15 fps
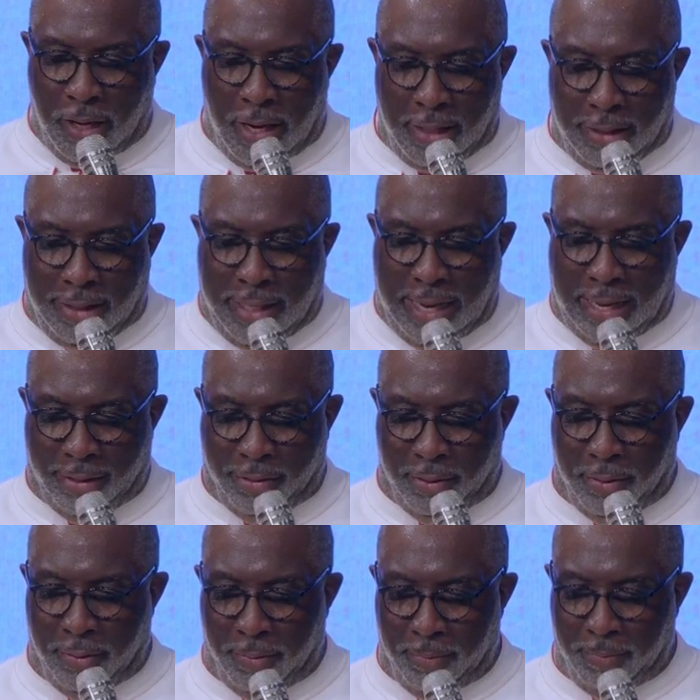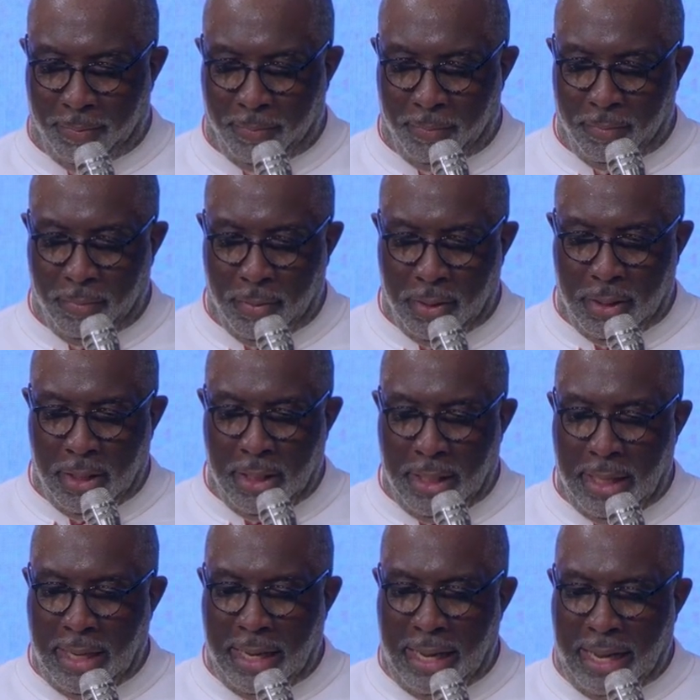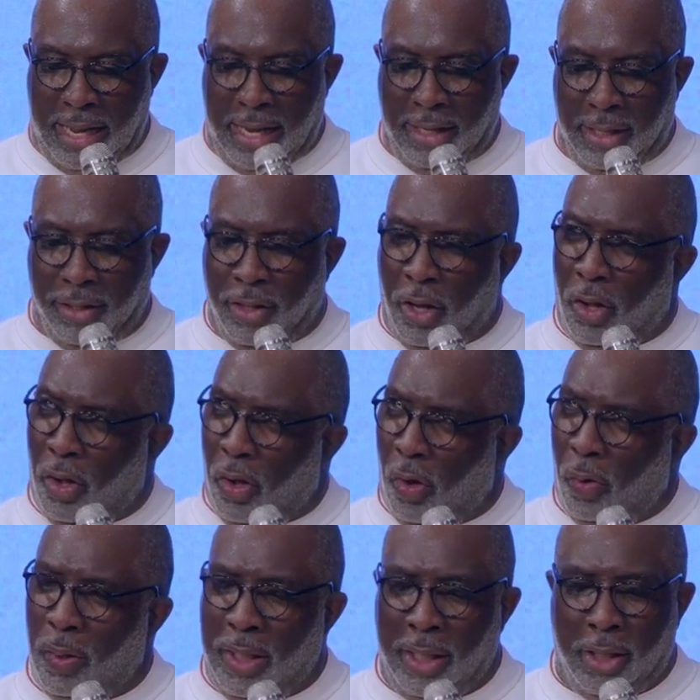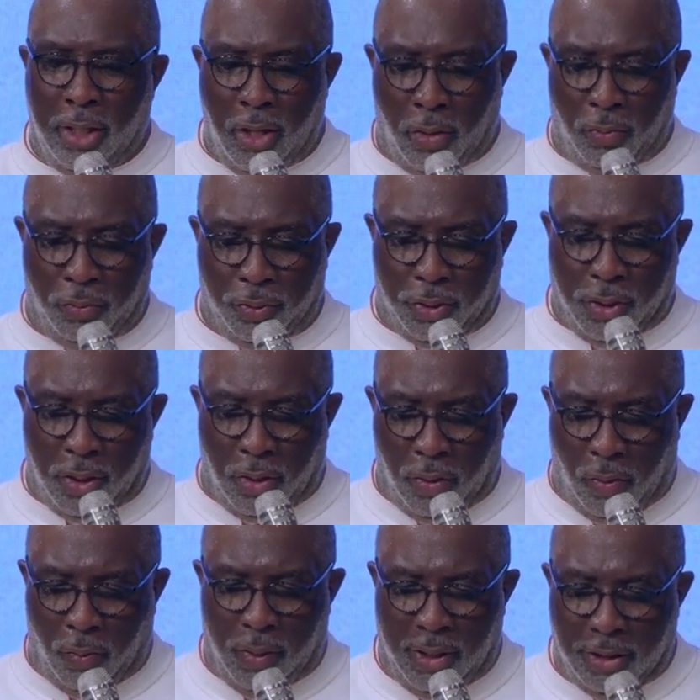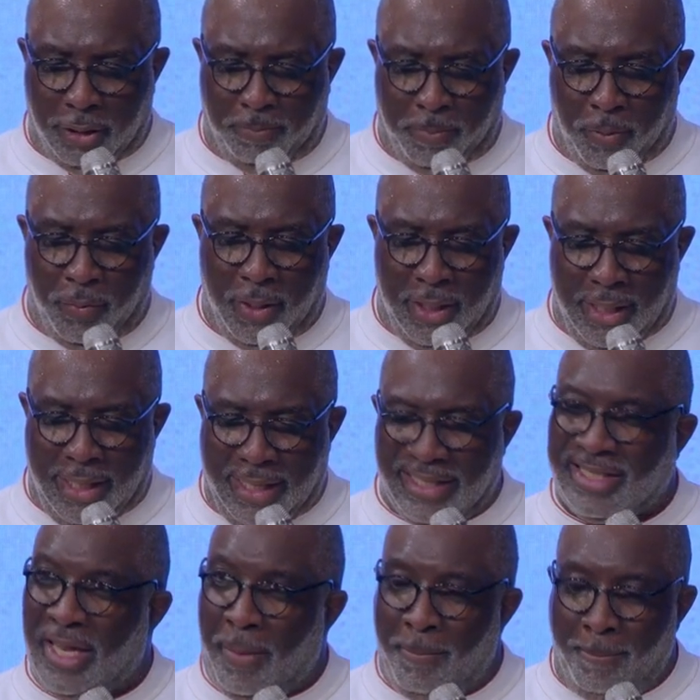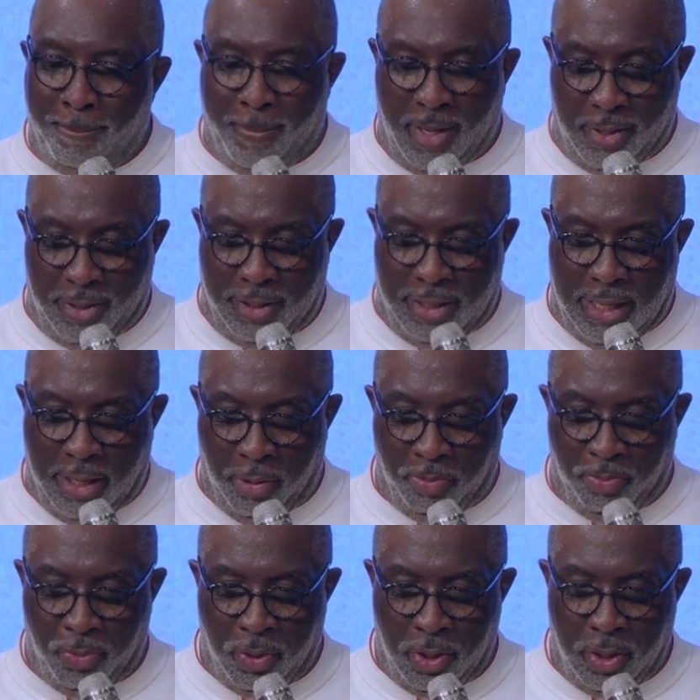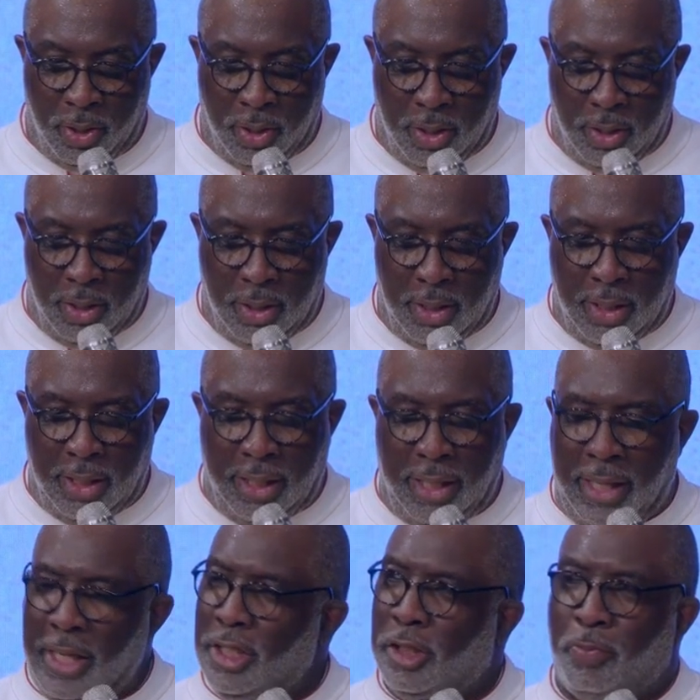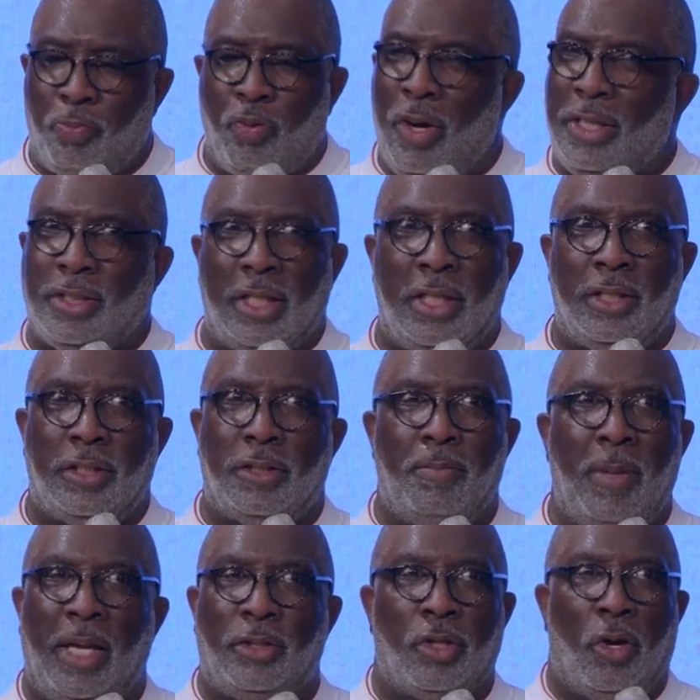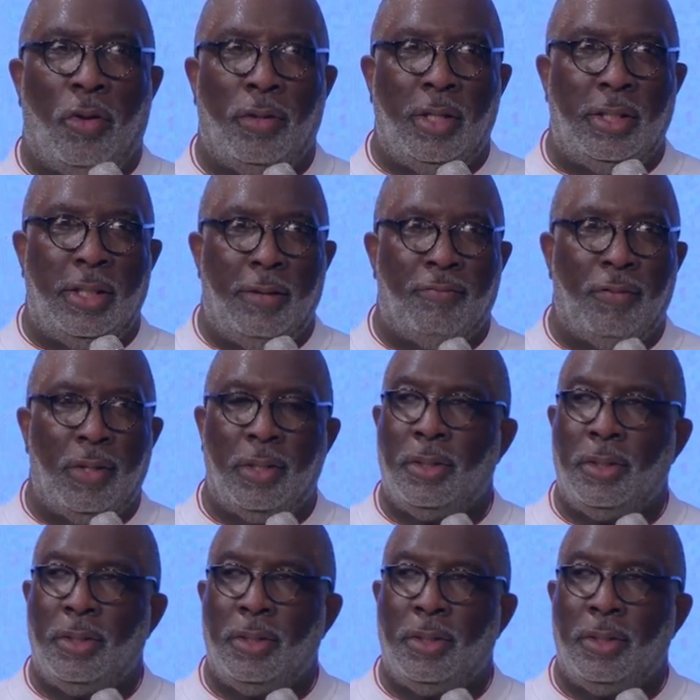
God gather and the Holy Ghost, the Holy Spirit is among them, his presence makes all the difference.